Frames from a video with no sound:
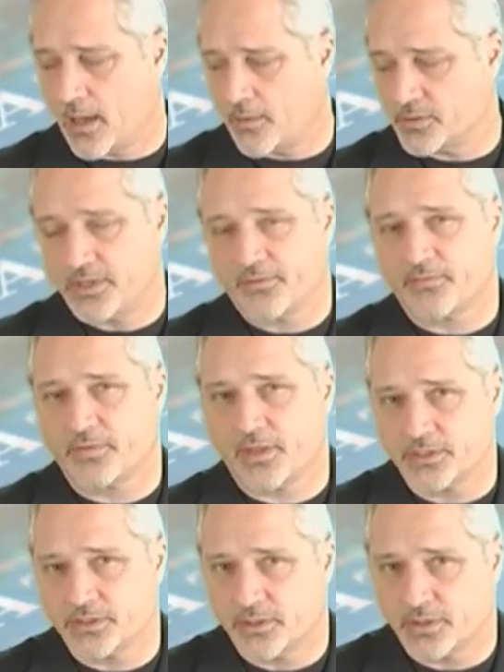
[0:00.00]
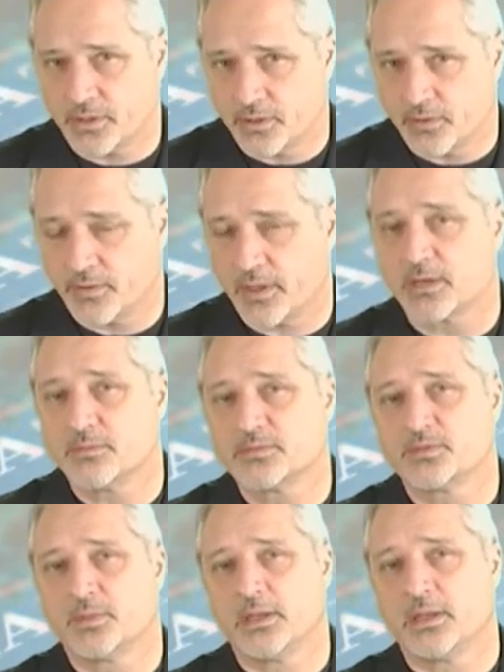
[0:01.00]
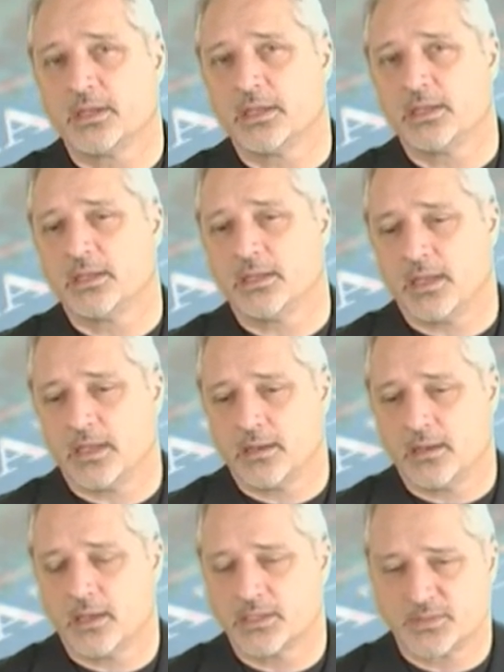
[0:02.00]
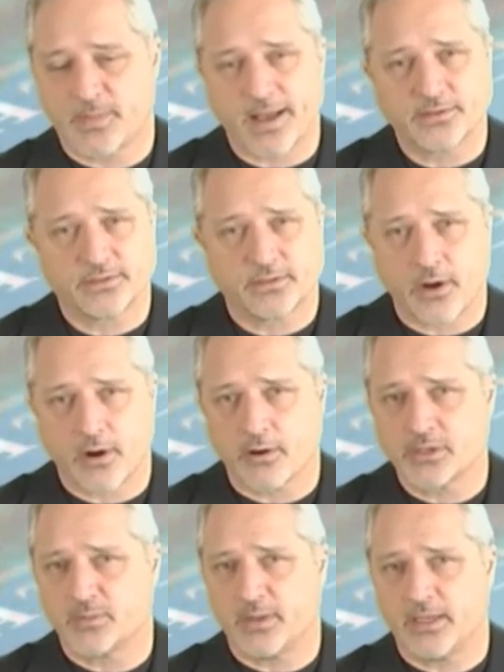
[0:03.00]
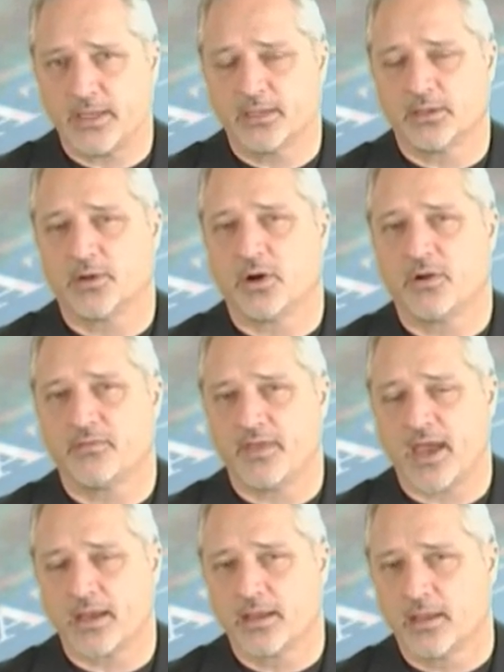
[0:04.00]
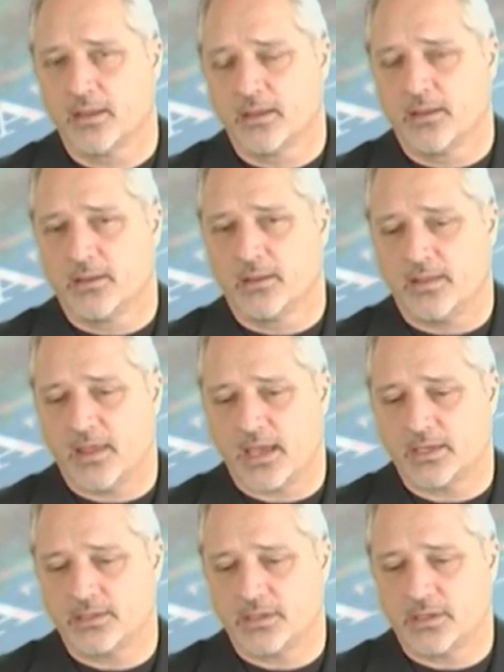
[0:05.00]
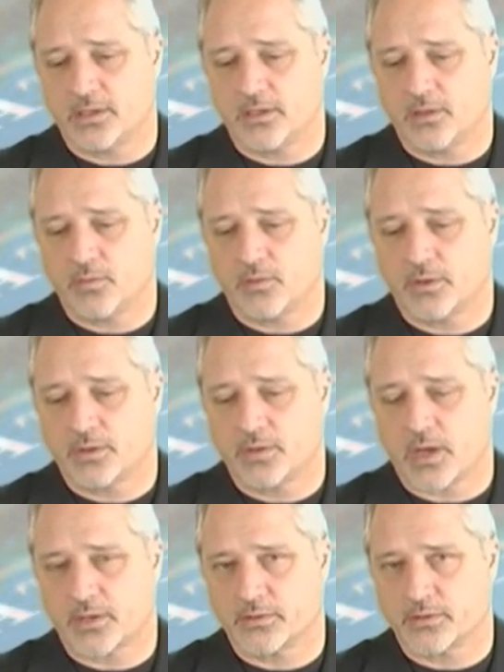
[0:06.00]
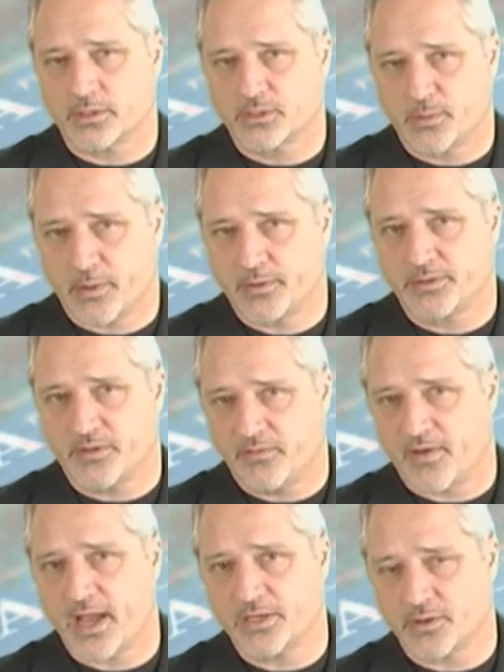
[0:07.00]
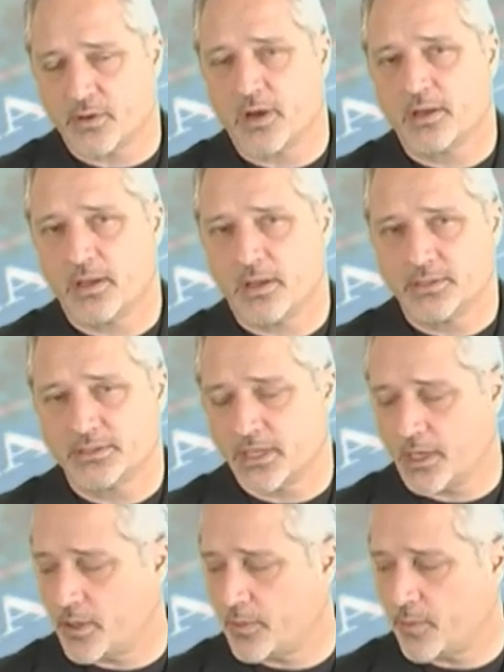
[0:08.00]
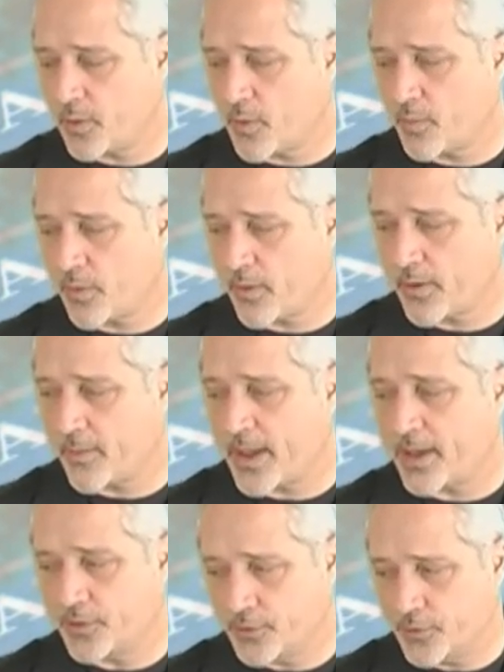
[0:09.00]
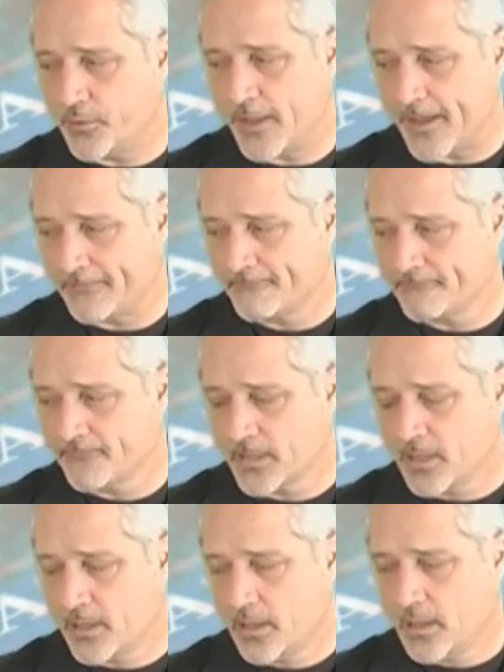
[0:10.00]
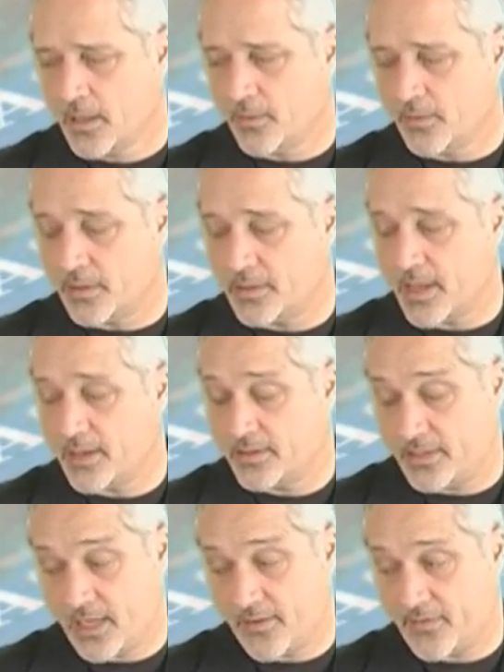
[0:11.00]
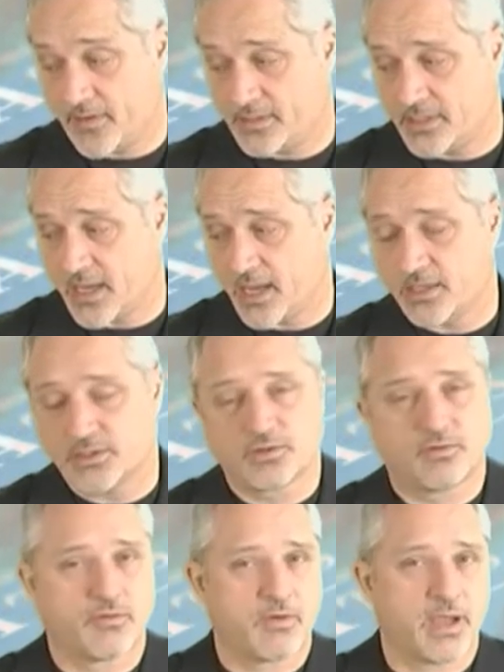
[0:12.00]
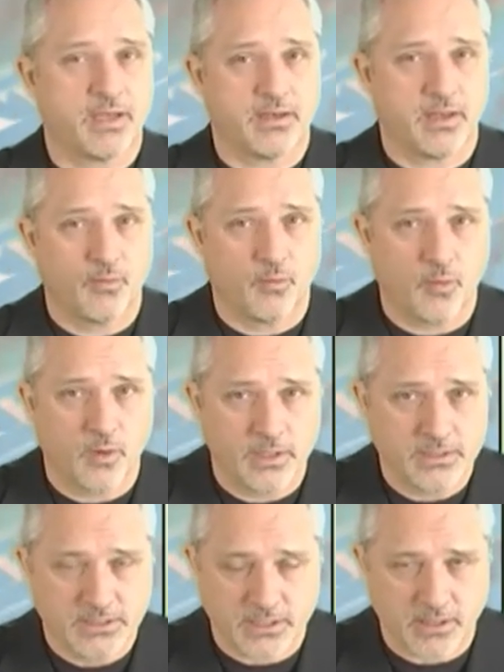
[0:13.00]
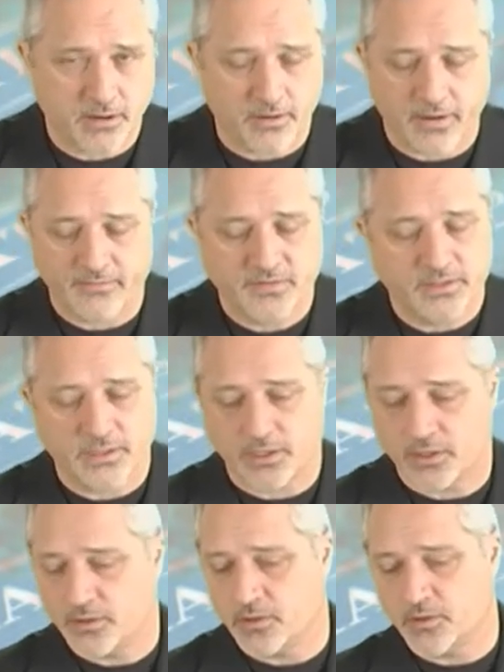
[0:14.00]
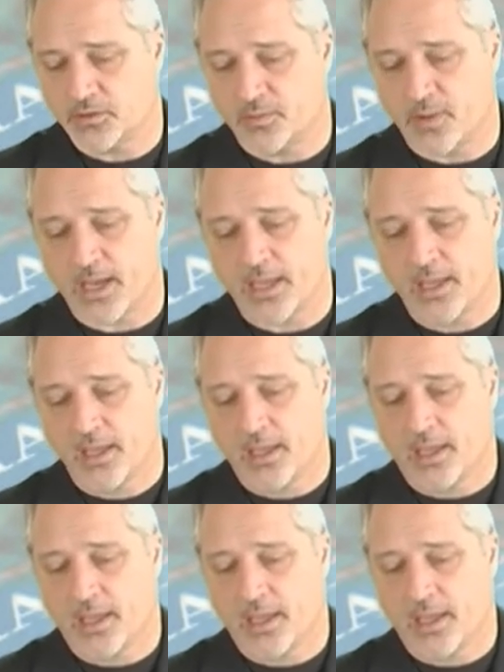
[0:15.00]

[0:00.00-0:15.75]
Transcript: There's different things you can do with income splitting and spousal RRSP and all of that you want to talk to an experienced advisor in setting up your own program how to do that. Well, the TFSA is great in one scenario. I've seen it used by